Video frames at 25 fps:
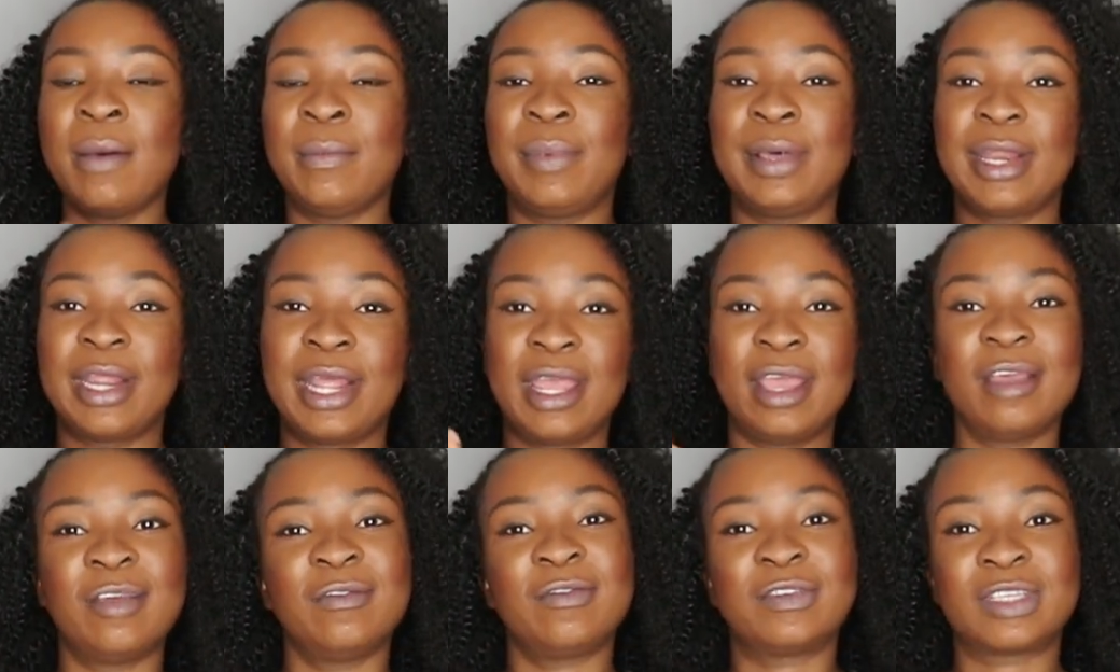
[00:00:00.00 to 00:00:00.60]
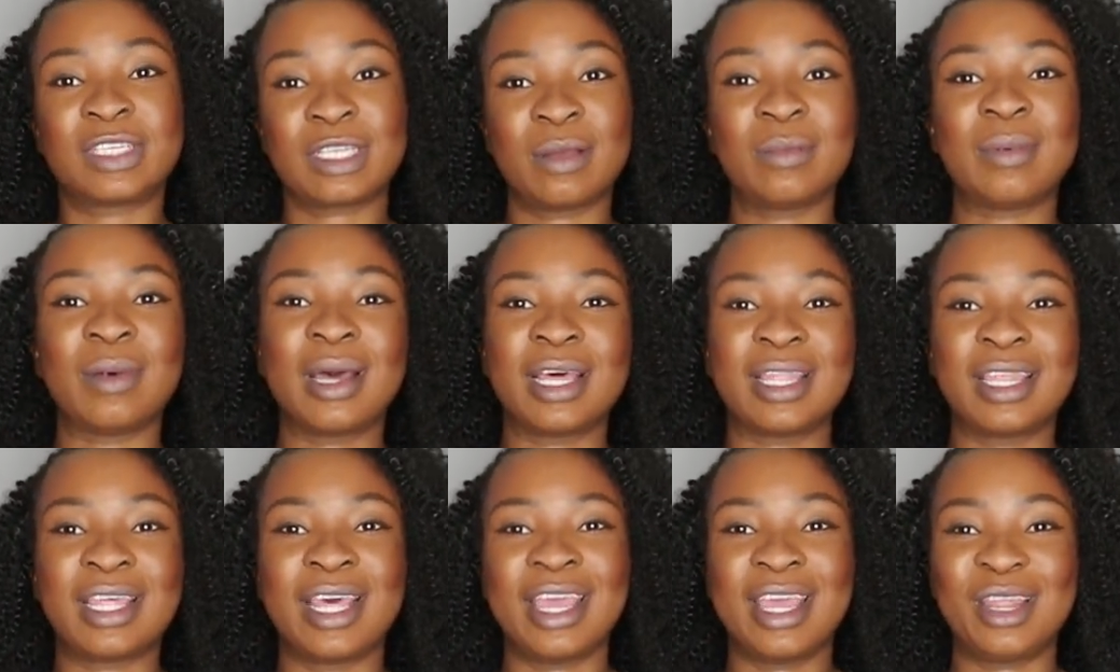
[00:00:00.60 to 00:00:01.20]
But I have some
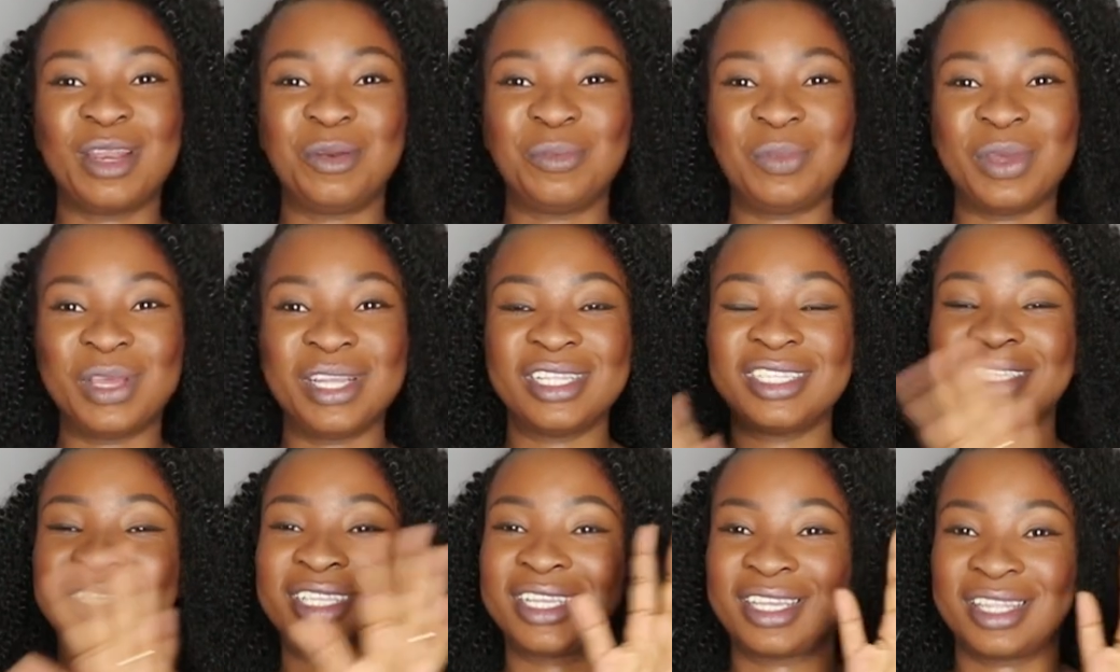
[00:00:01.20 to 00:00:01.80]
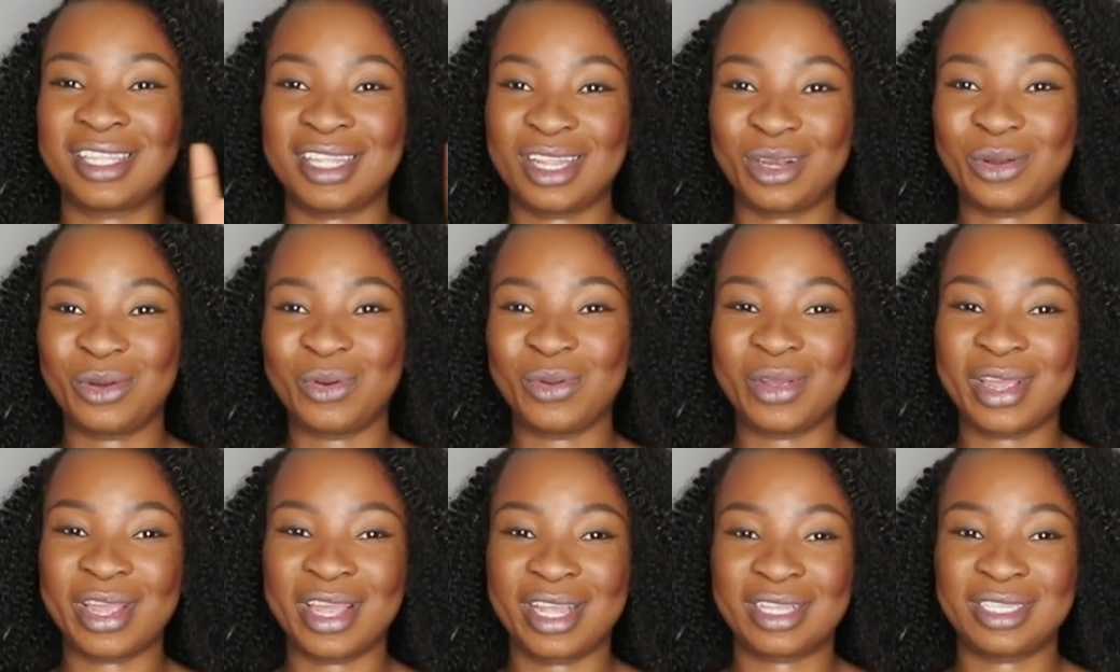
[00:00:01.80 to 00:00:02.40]
other headbands that
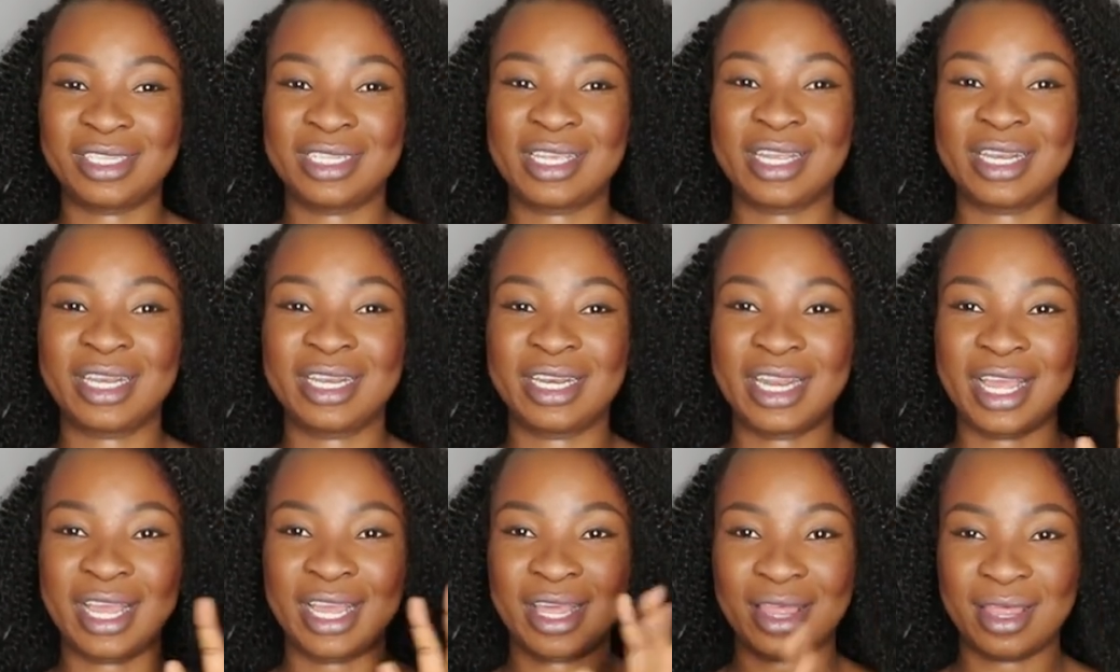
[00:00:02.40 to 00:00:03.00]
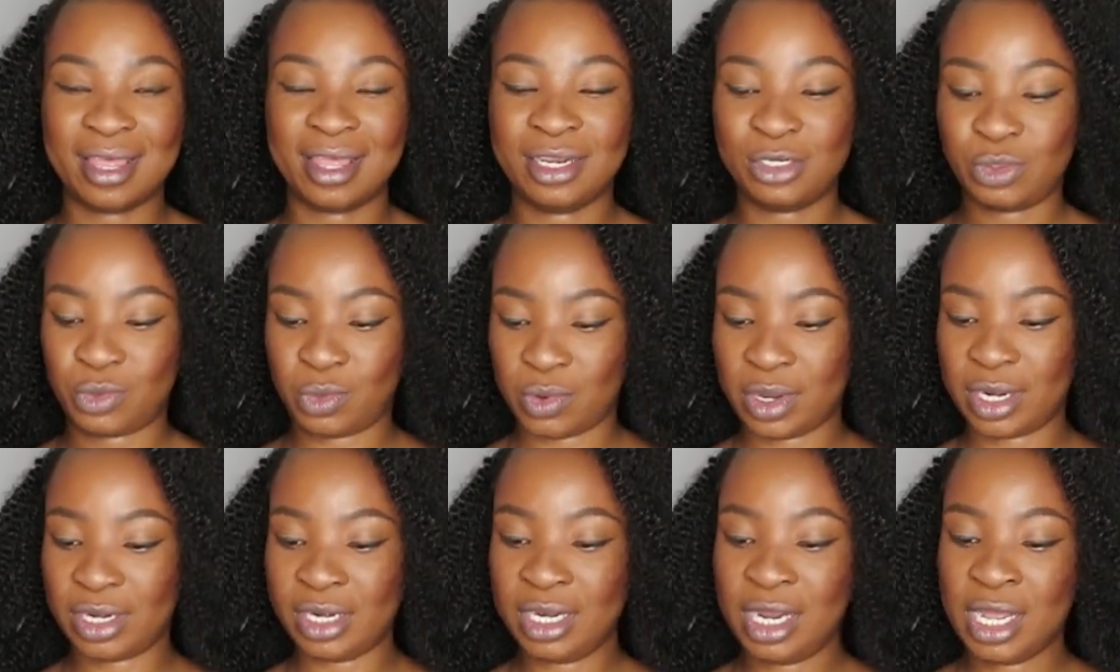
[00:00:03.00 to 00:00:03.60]
look exactly like that
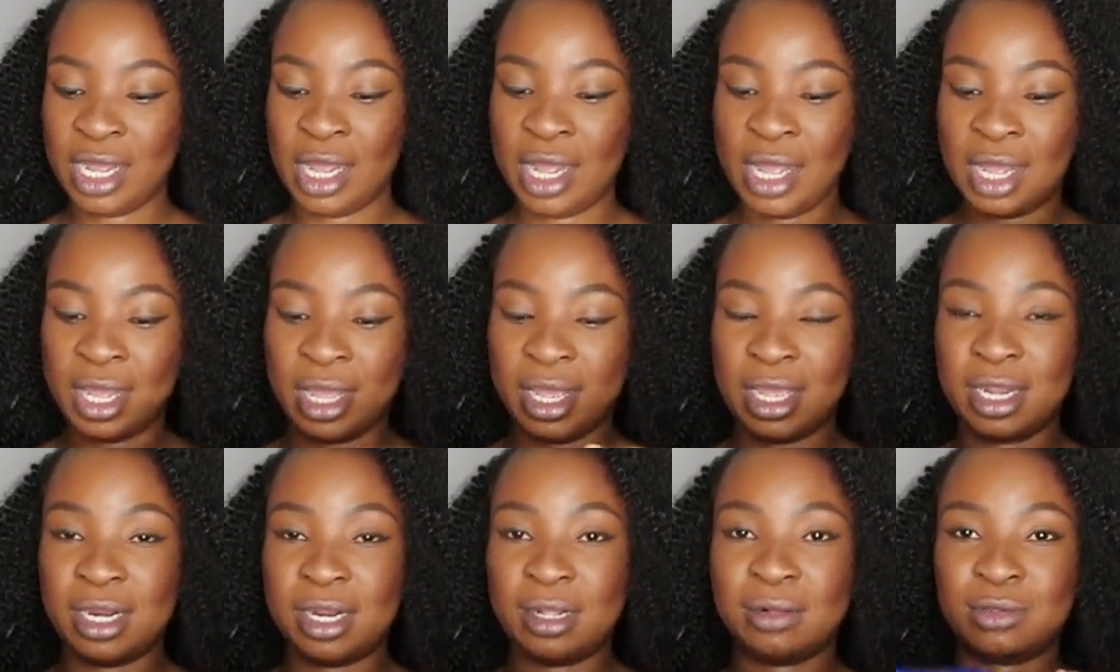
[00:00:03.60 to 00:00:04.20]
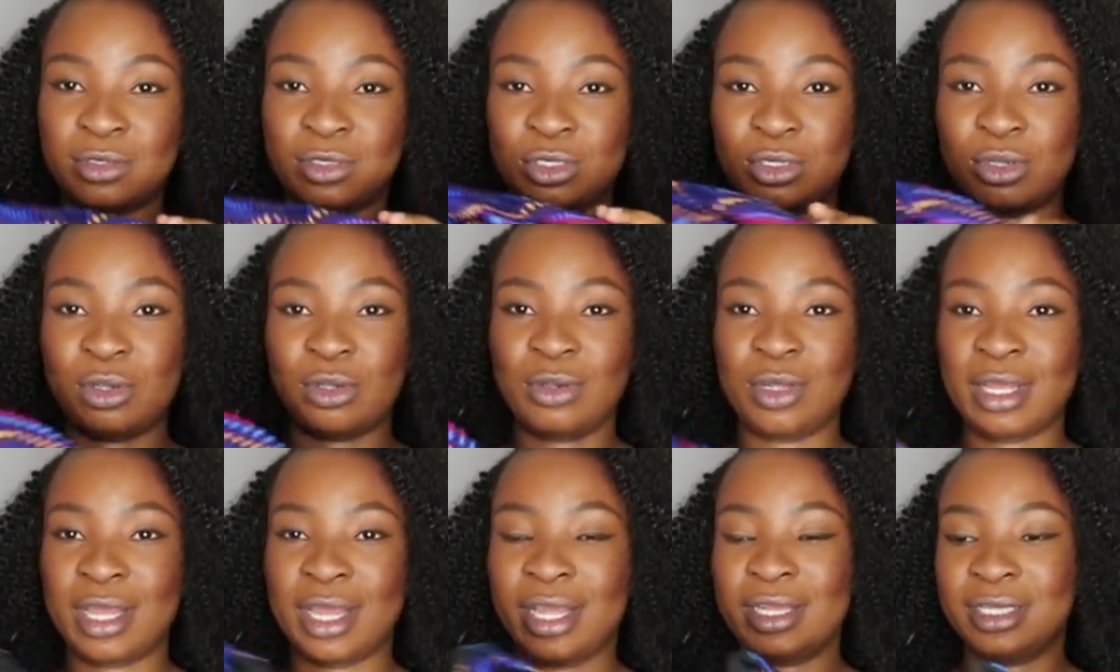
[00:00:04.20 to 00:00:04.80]
one, and I'll show
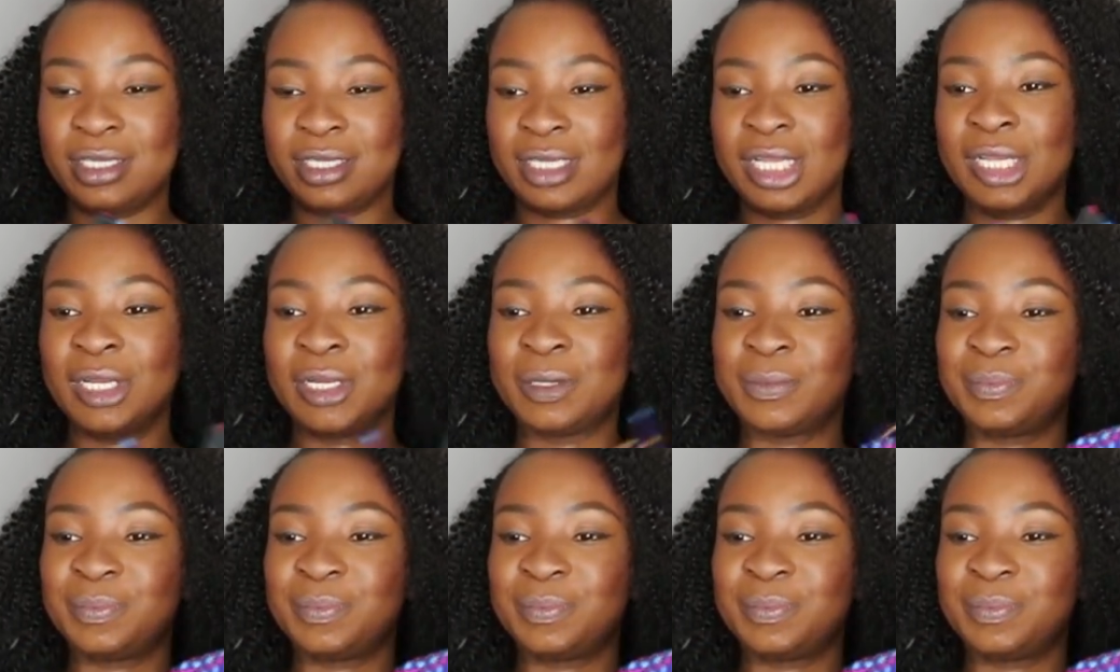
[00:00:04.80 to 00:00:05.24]
you guys.